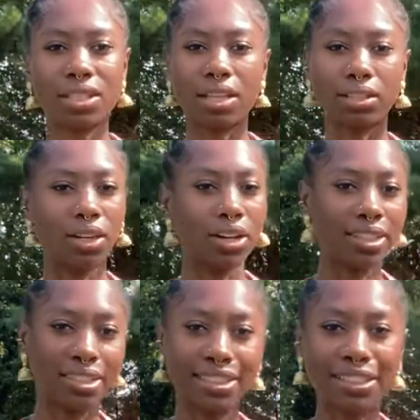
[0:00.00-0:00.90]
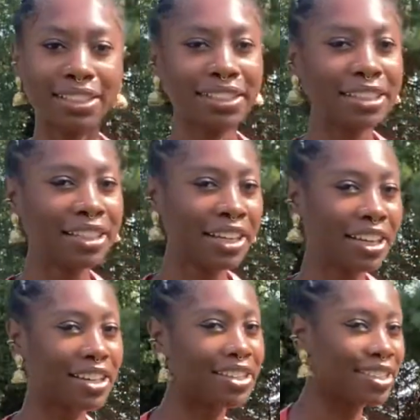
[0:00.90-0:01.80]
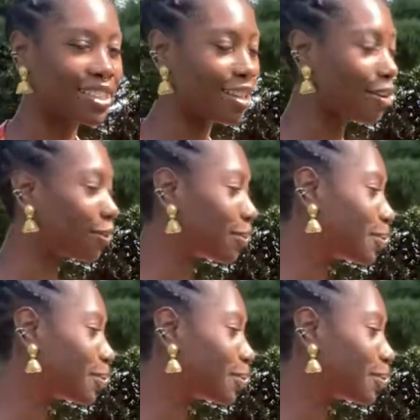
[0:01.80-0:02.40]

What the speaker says: got lost. So